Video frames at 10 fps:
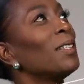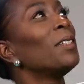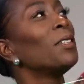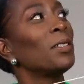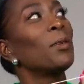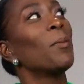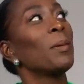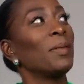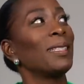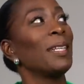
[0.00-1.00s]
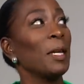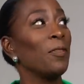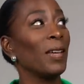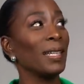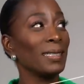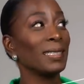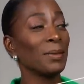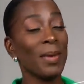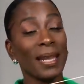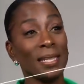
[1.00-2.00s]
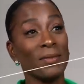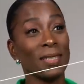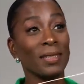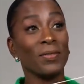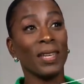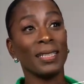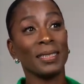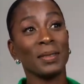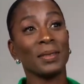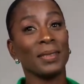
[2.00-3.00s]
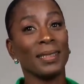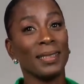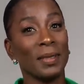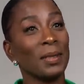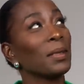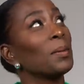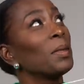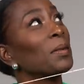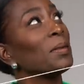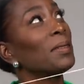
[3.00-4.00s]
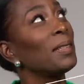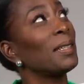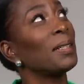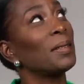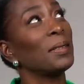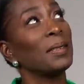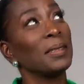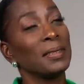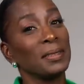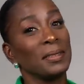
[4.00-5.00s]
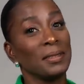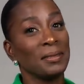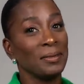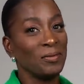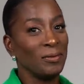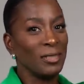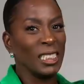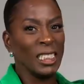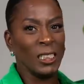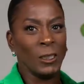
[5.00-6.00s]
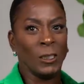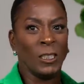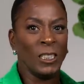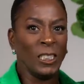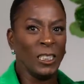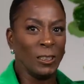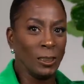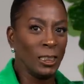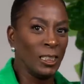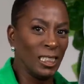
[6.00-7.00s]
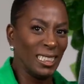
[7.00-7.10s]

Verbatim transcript: You should want people to see that face. It's a magnificent face. Come on down. Get down here.